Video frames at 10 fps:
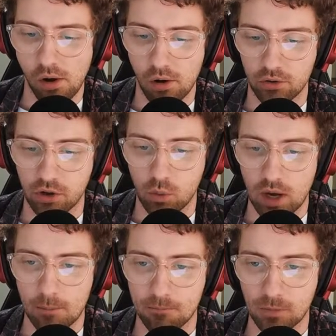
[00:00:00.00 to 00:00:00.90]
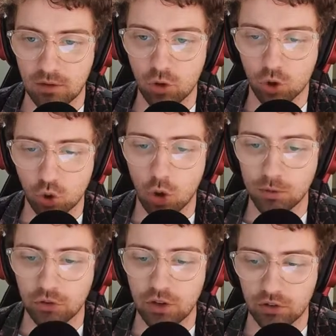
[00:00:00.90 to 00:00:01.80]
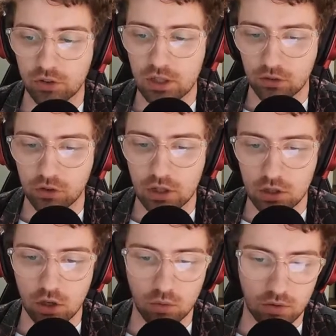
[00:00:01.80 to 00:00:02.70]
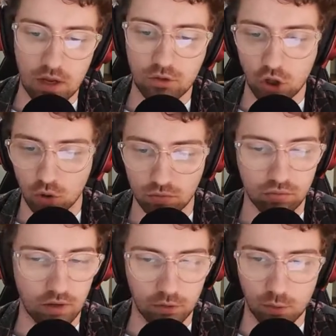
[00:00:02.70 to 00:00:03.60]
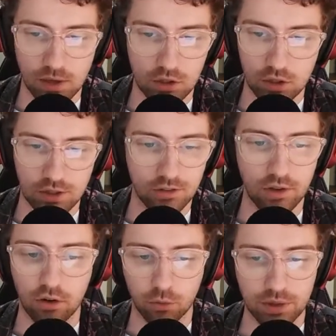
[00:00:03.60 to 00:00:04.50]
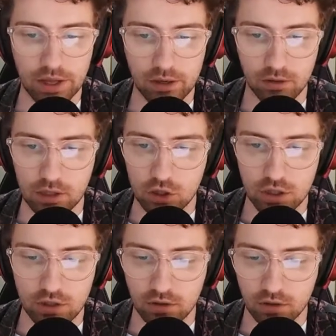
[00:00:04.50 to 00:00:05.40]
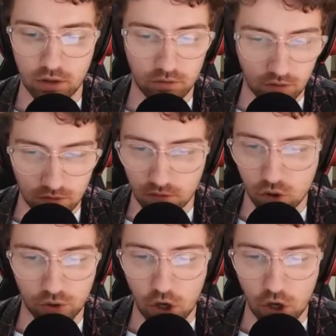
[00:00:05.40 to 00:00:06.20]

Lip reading: So they've got good options there, Sydney FC. You know, even though, as we mentioned, Caceres was that injured, you know, Corey